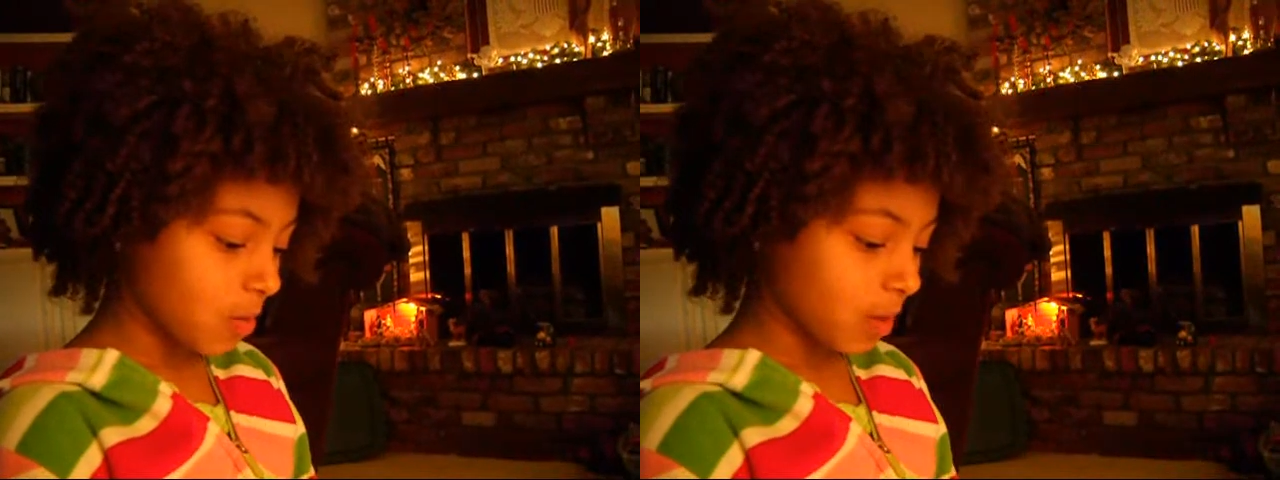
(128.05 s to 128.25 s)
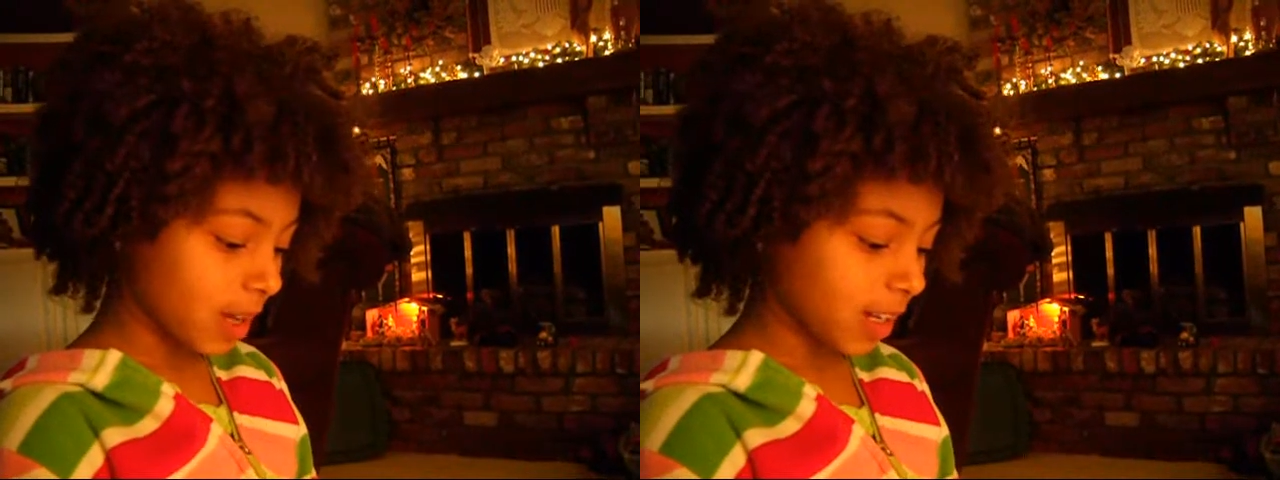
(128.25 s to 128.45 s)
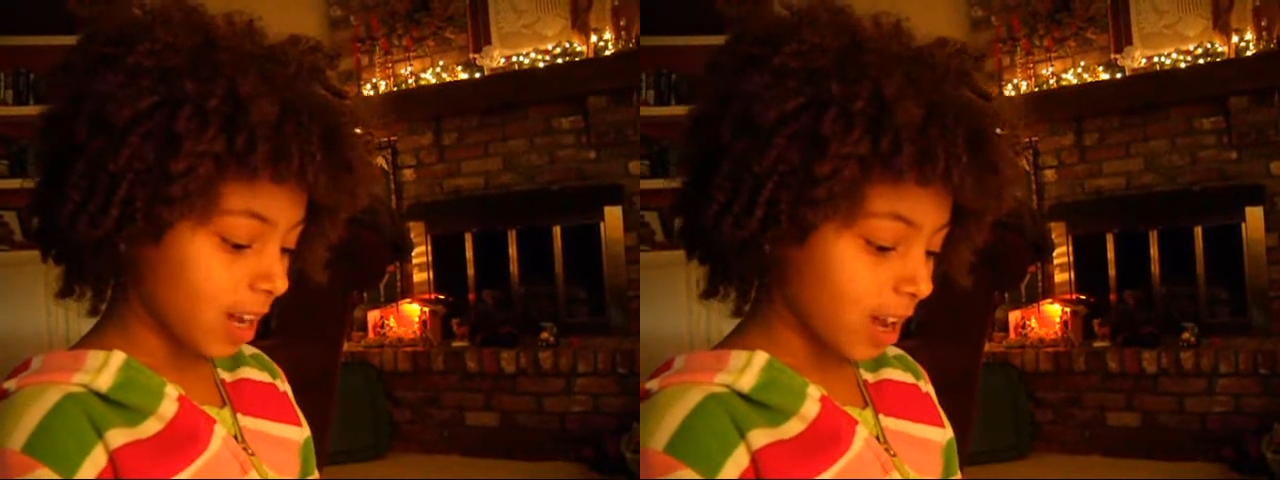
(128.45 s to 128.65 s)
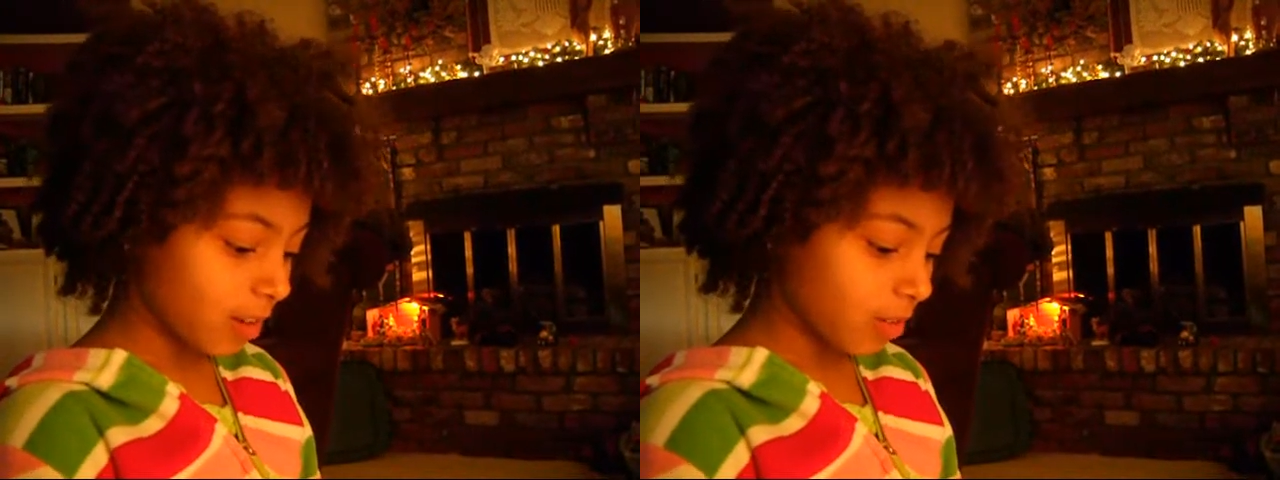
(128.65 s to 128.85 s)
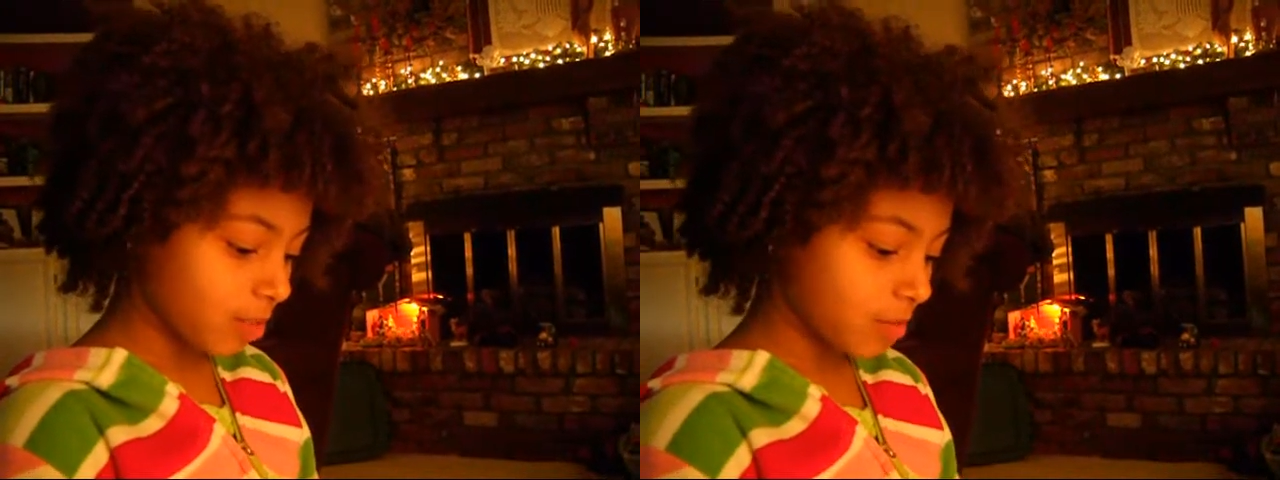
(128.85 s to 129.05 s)
When I got
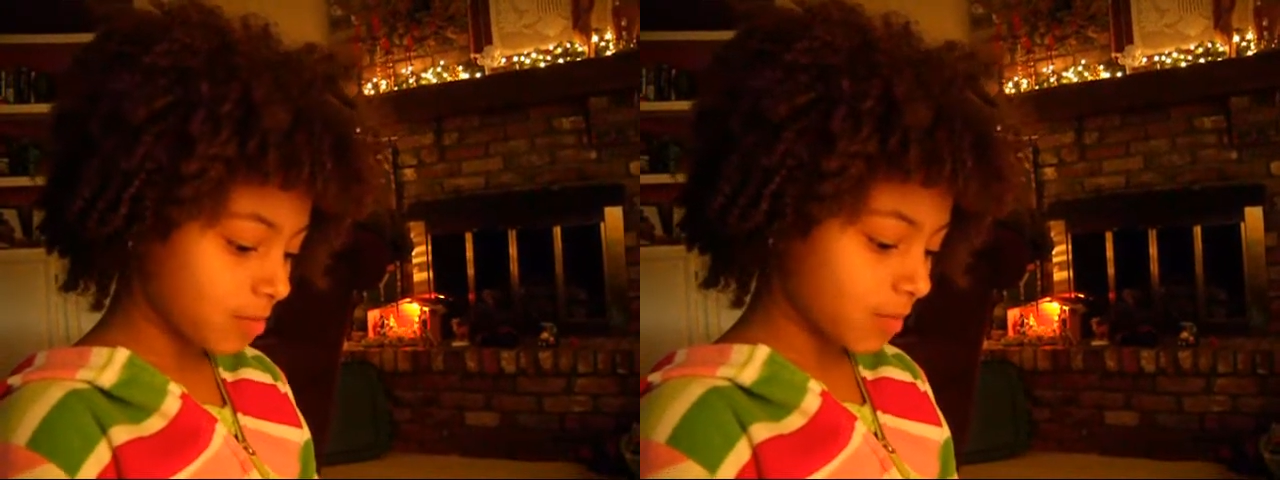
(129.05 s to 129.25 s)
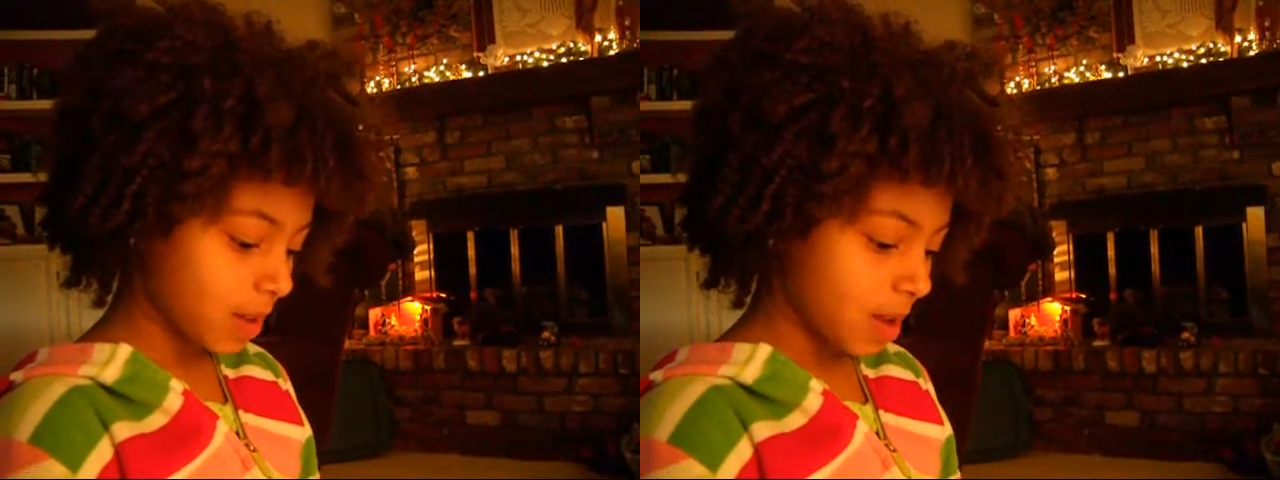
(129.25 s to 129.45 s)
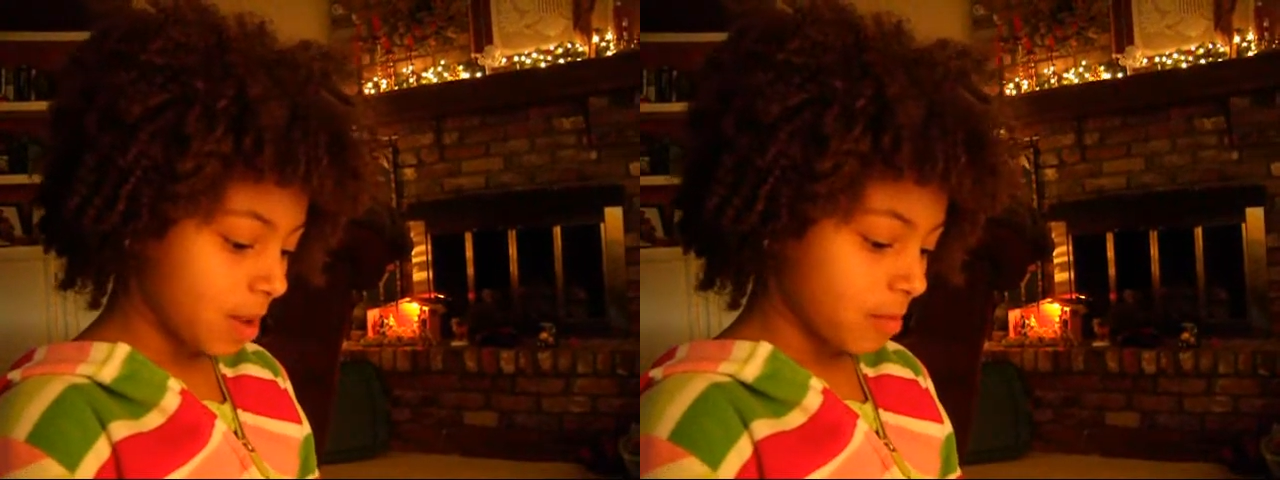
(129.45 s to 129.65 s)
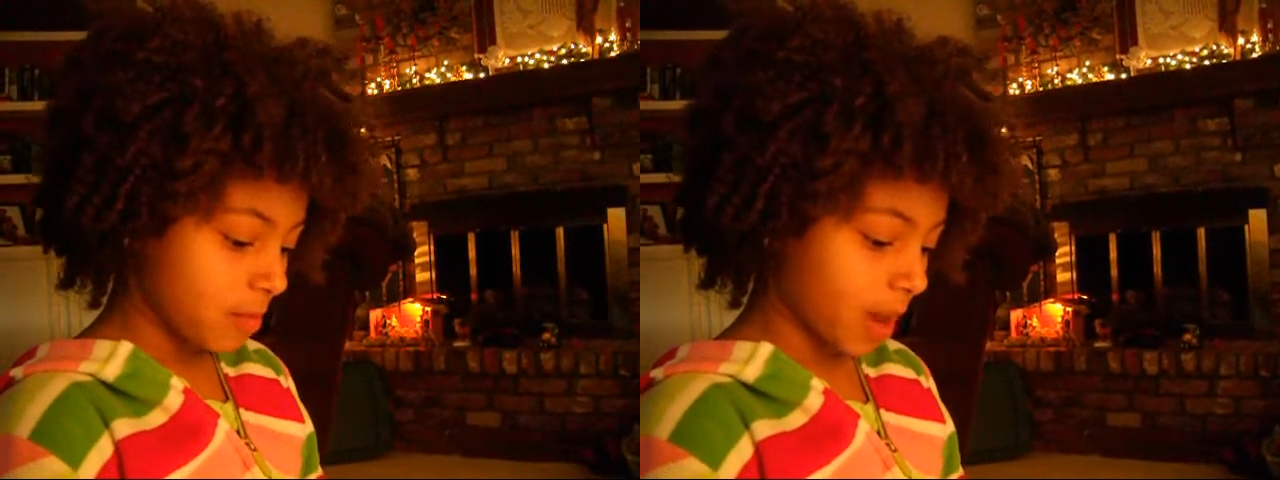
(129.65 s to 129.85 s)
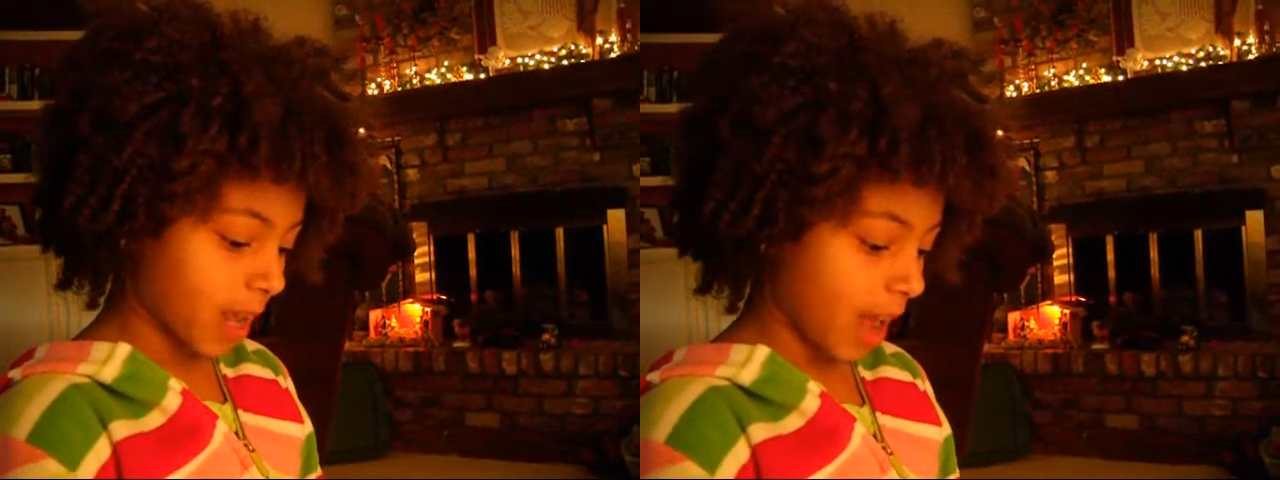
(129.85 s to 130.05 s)
home, my